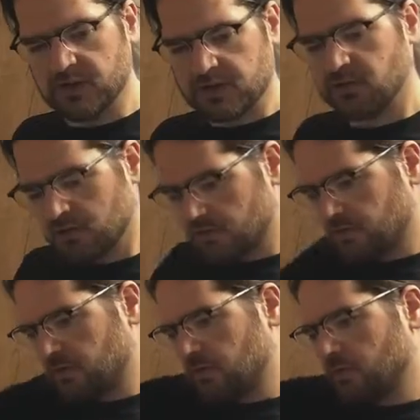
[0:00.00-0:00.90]
honey,
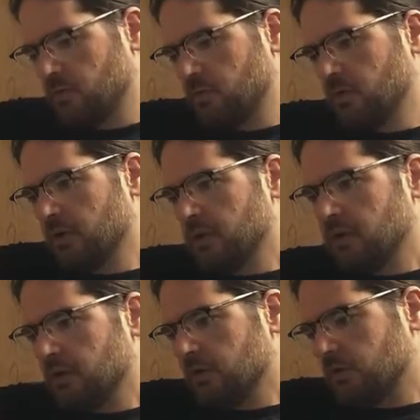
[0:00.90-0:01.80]
so
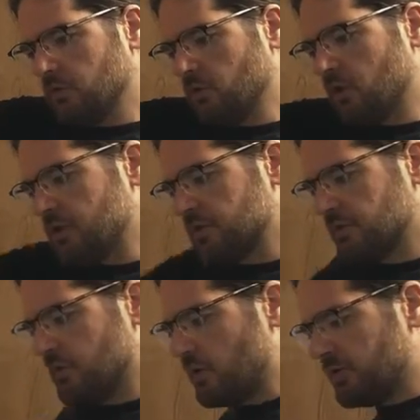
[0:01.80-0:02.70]
2 washes
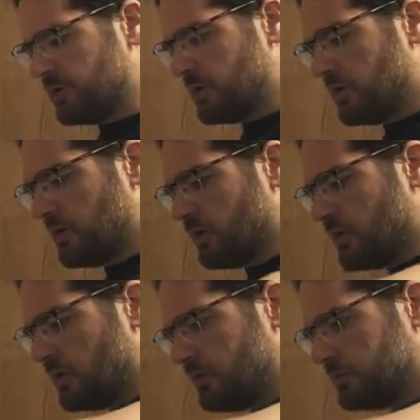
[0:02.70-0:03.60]
is always better than 1.